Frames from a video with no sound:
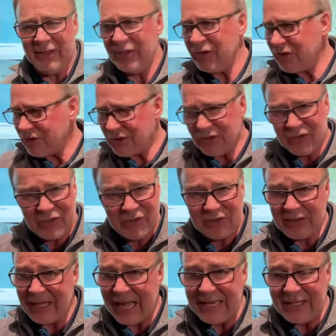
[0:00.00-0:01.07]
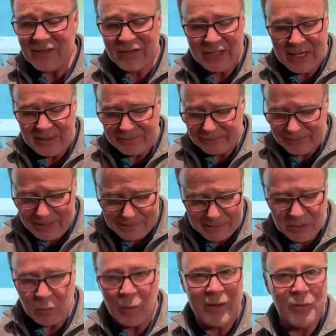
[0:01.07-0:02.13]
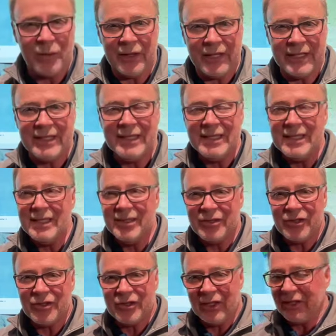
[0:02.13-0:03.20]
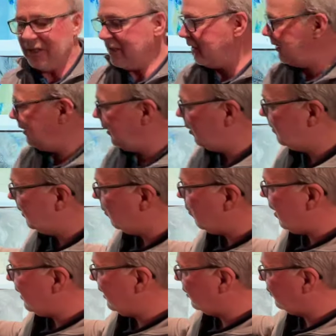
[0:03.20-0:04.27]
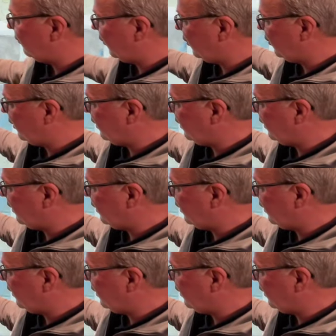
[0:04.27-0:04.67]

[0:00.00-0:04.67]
This is just light stuff, not much wind with it, just a little bit of wetness for your